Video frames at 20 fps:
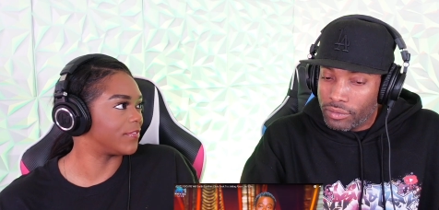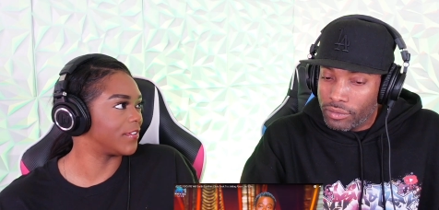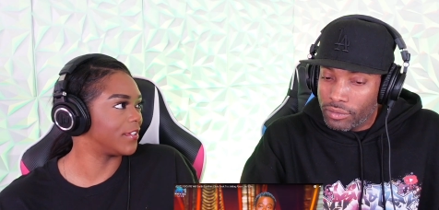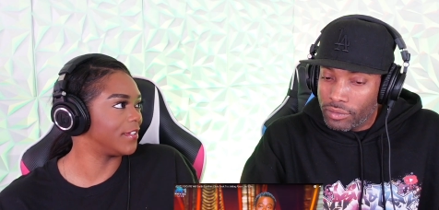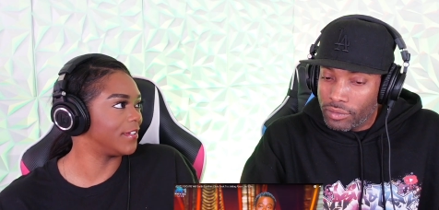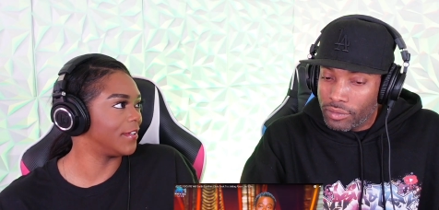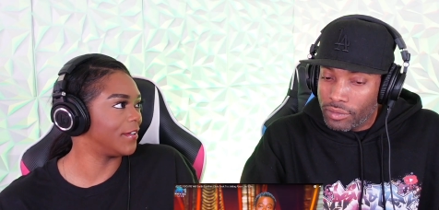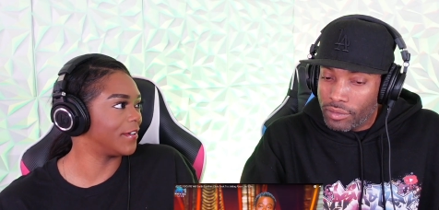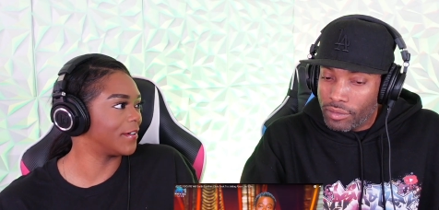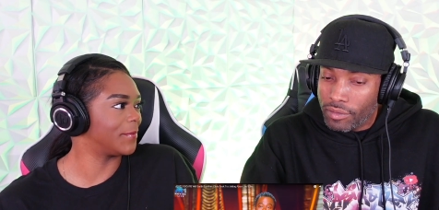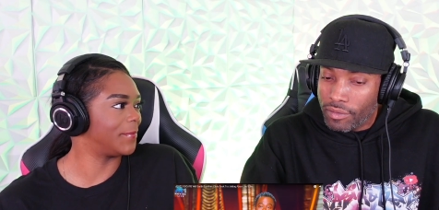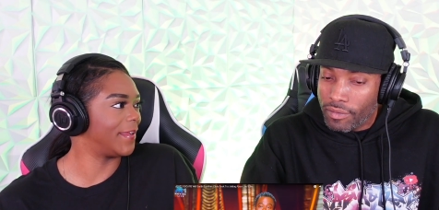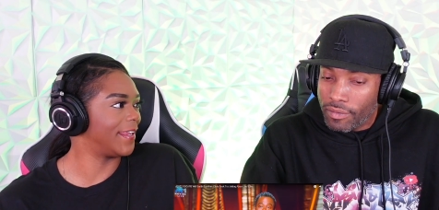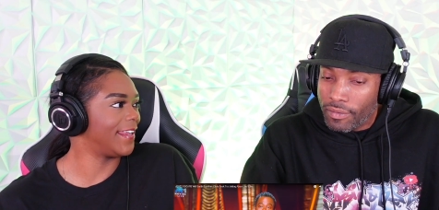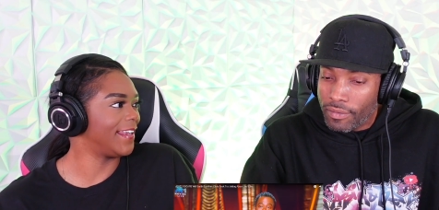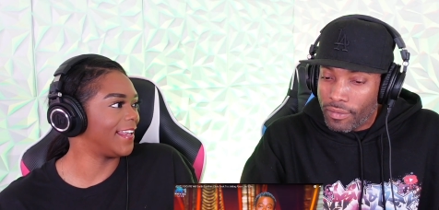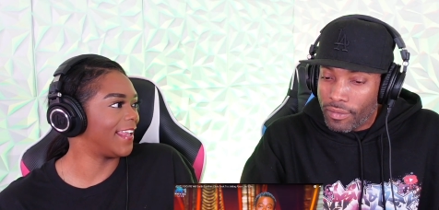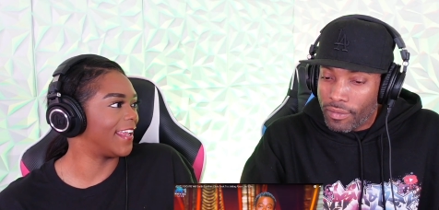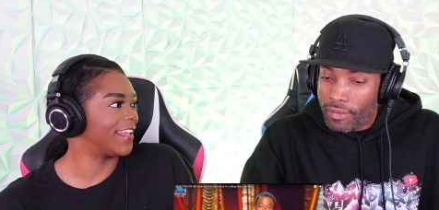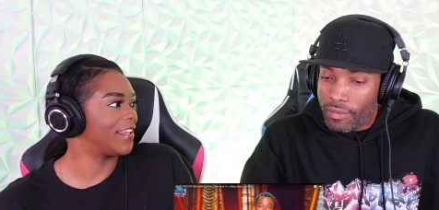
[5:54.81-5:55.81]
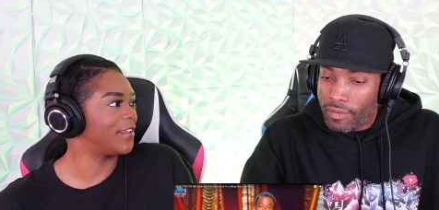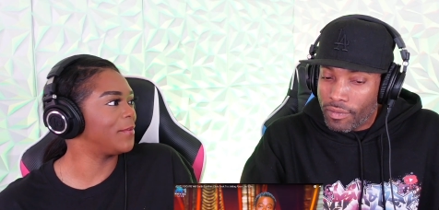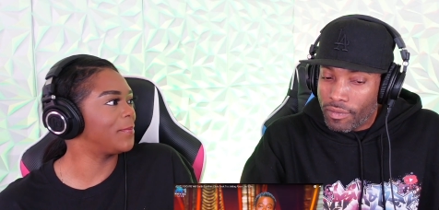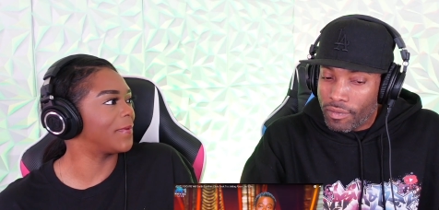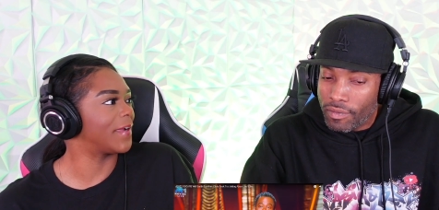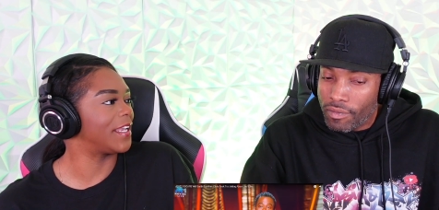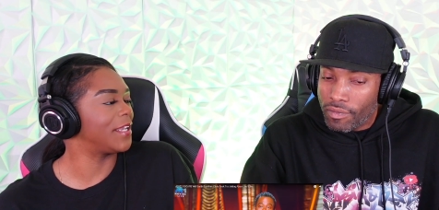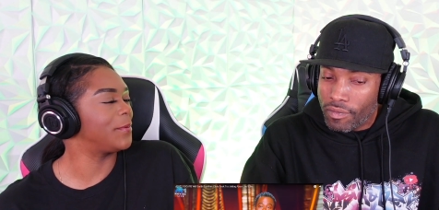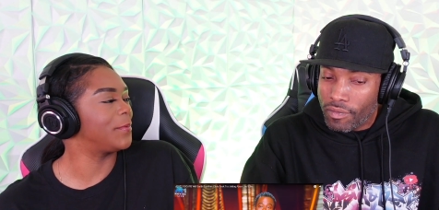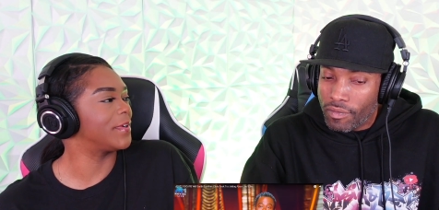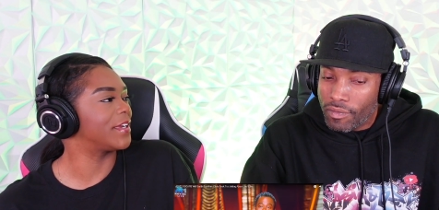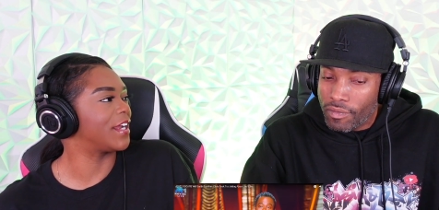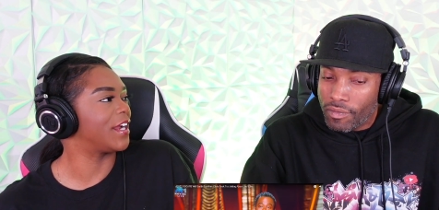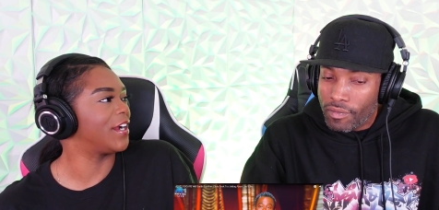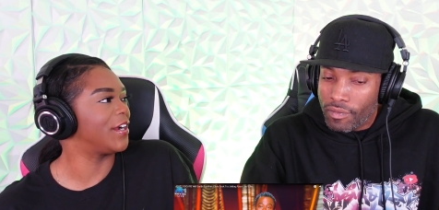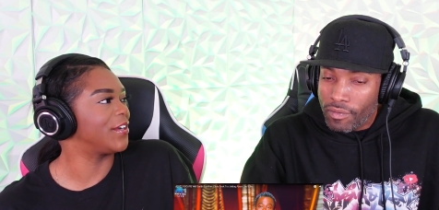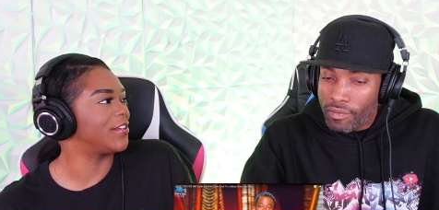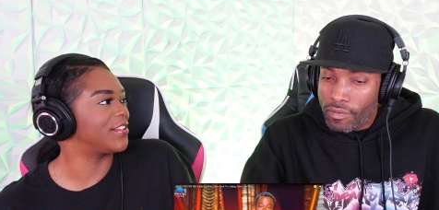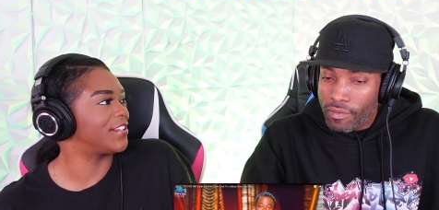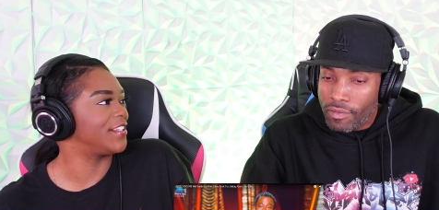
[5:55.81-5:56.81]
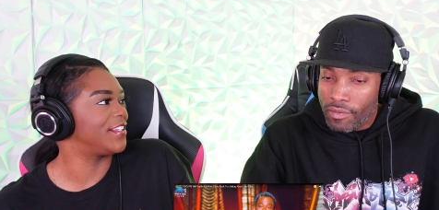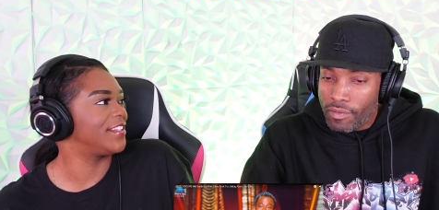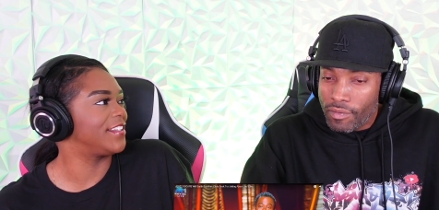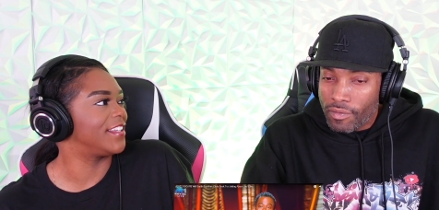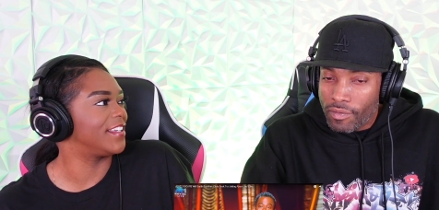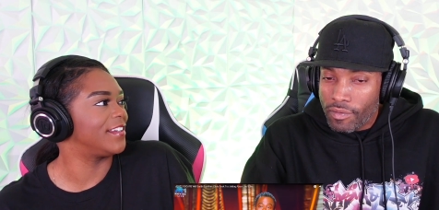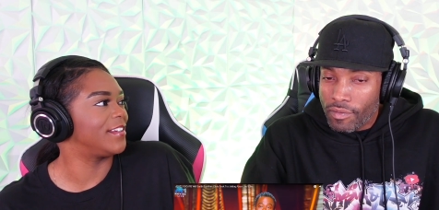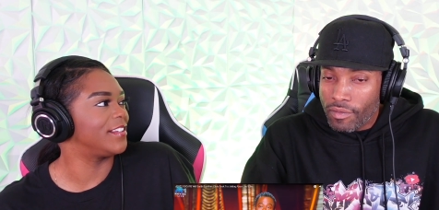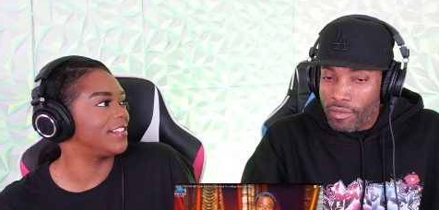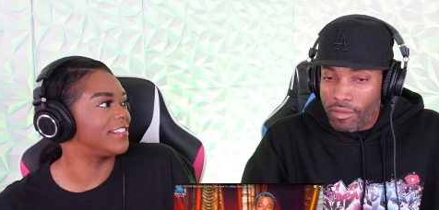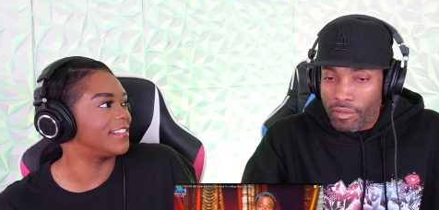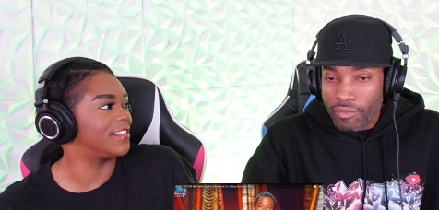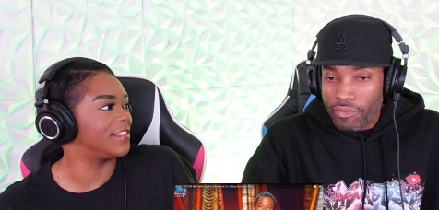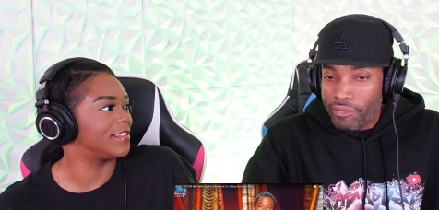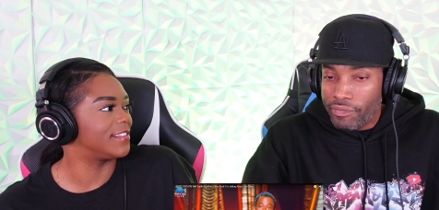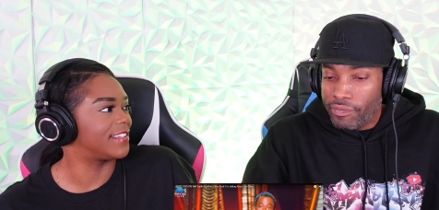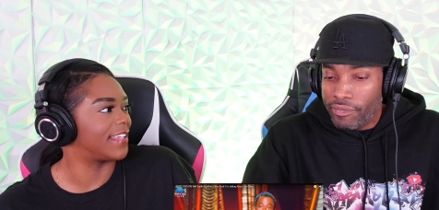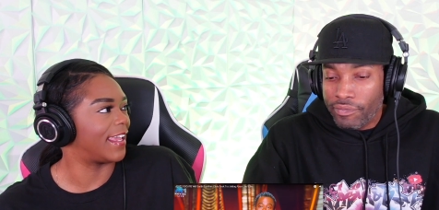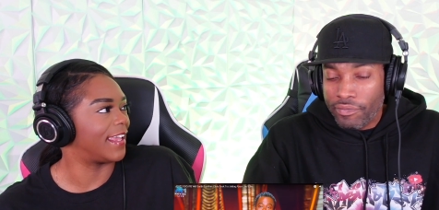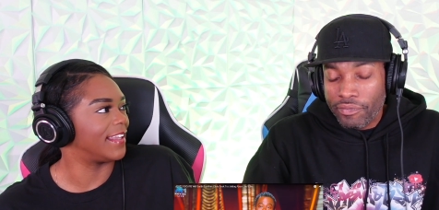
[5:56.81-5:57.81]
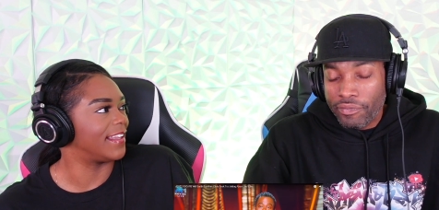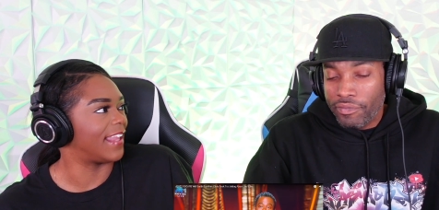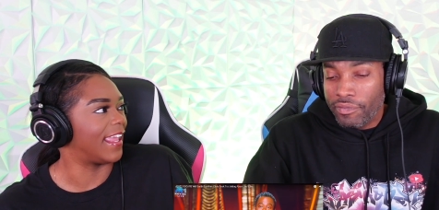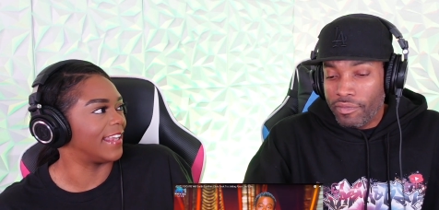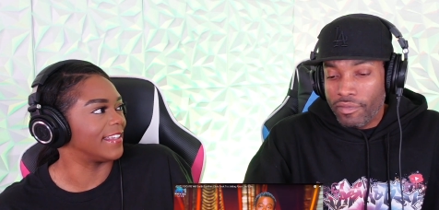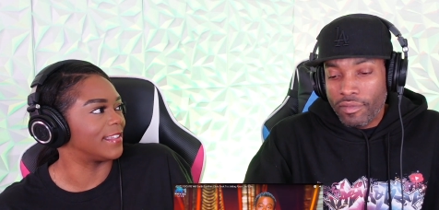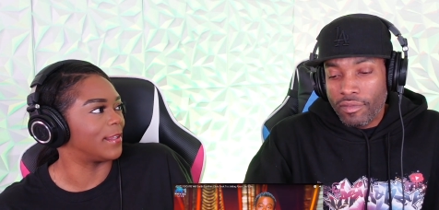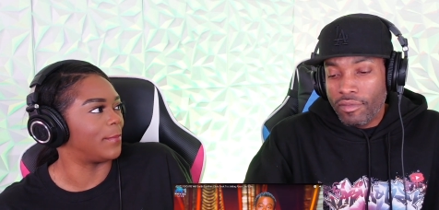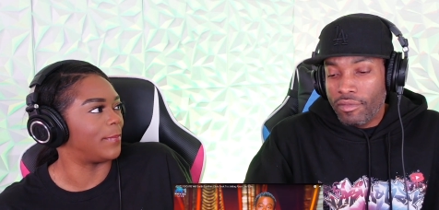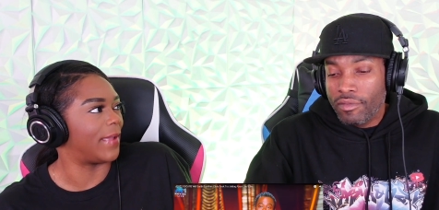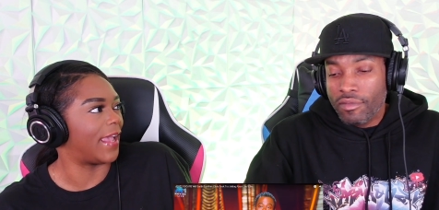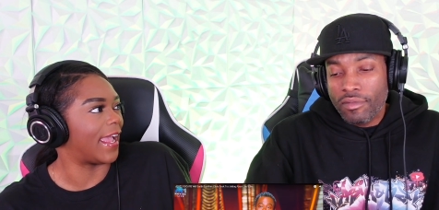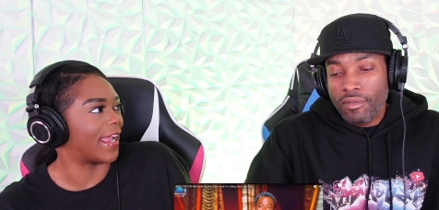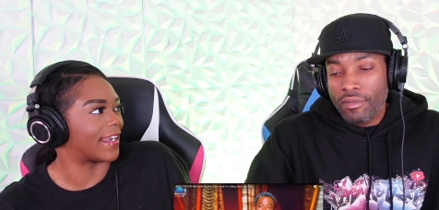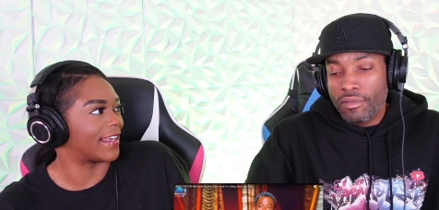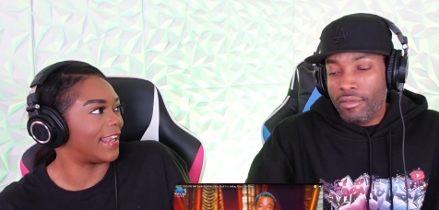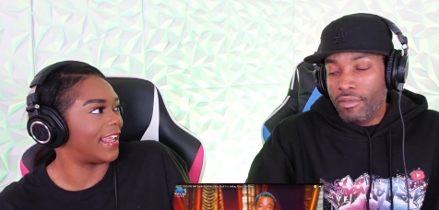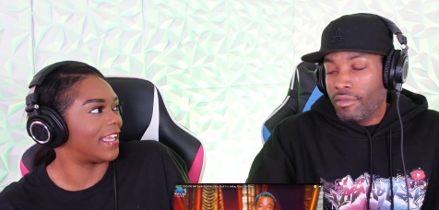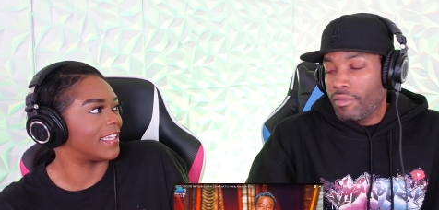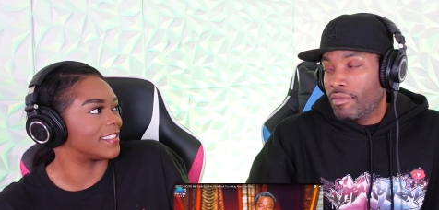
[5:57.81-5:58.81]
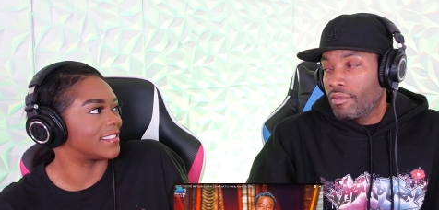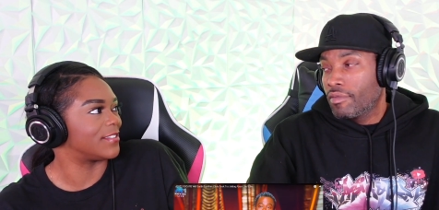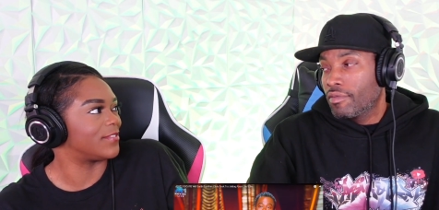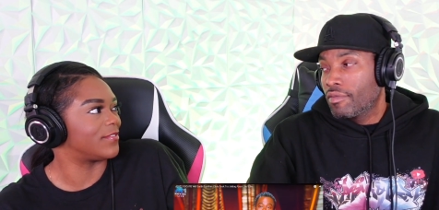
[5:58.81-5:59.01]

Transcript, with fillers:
Speaker 1: You know what I mean? Like you probably would have heard the the the te- like the backlash of